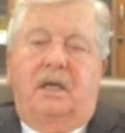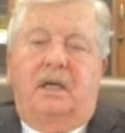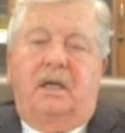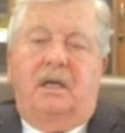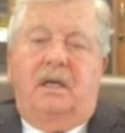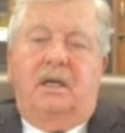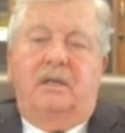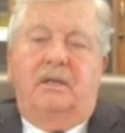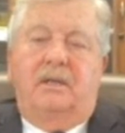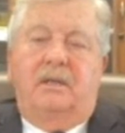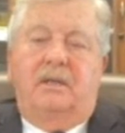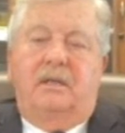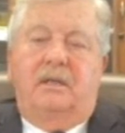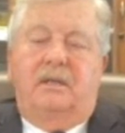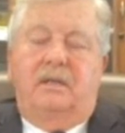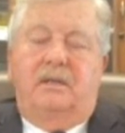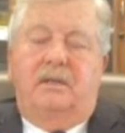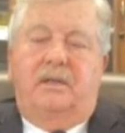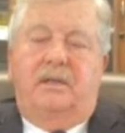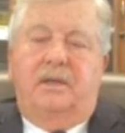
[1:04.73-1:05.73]
And
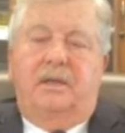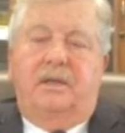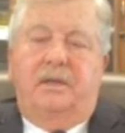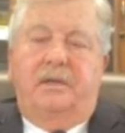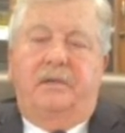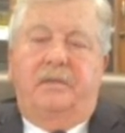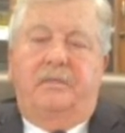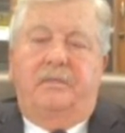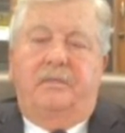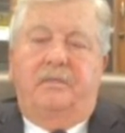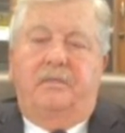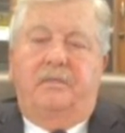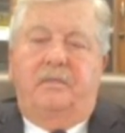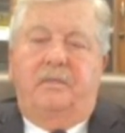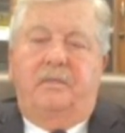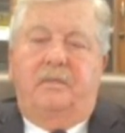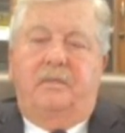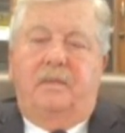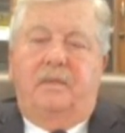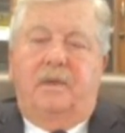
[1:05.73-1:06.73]
they
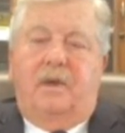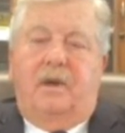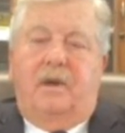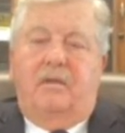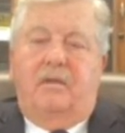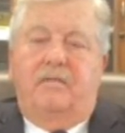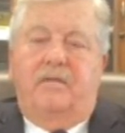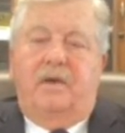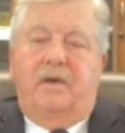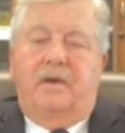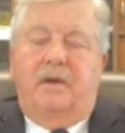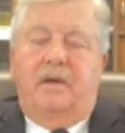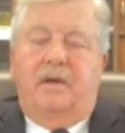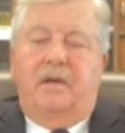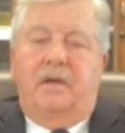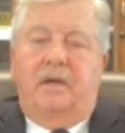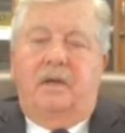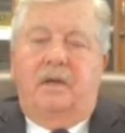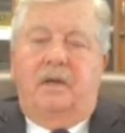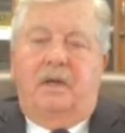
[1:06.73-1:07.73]
are
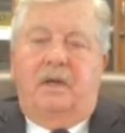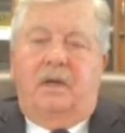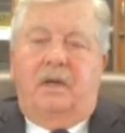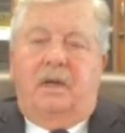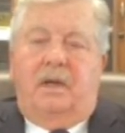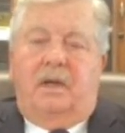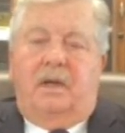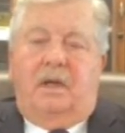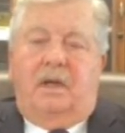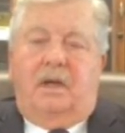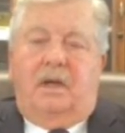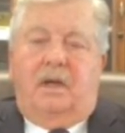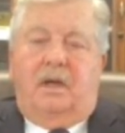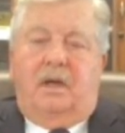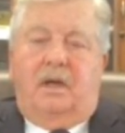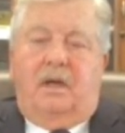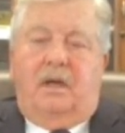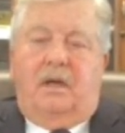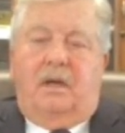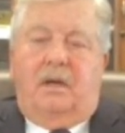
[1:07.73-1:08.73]
very
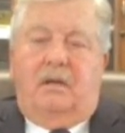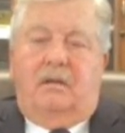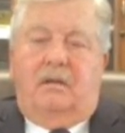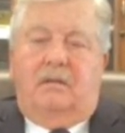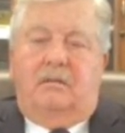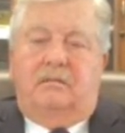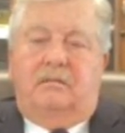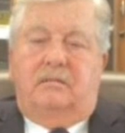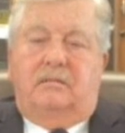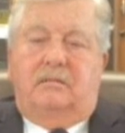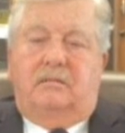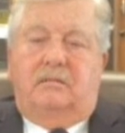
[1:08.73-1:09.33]
uh,